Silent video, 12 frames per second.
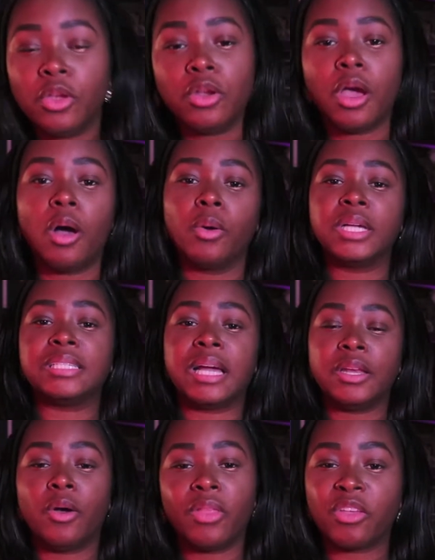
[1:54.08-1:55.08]
know, because
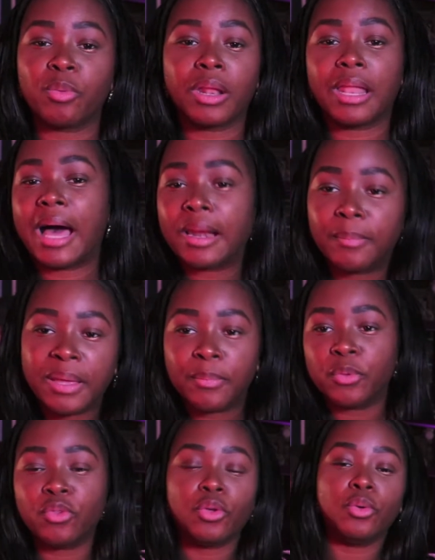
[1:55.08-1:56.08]
I know that's what a lot of
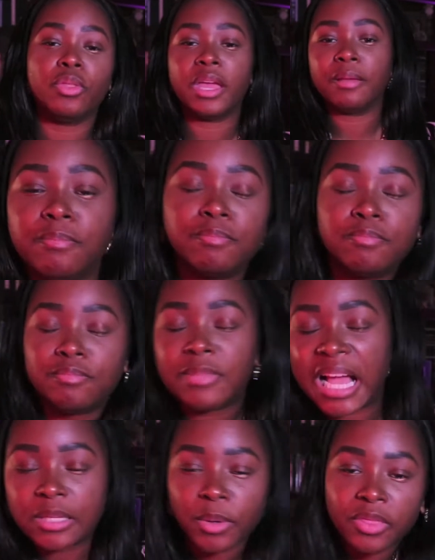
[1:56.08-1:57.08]
people do.
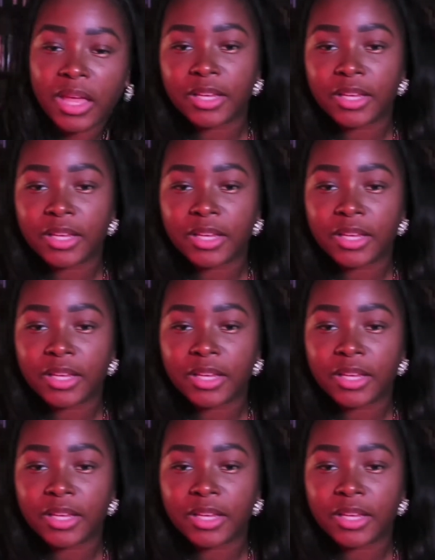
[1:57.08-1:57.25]
That's what they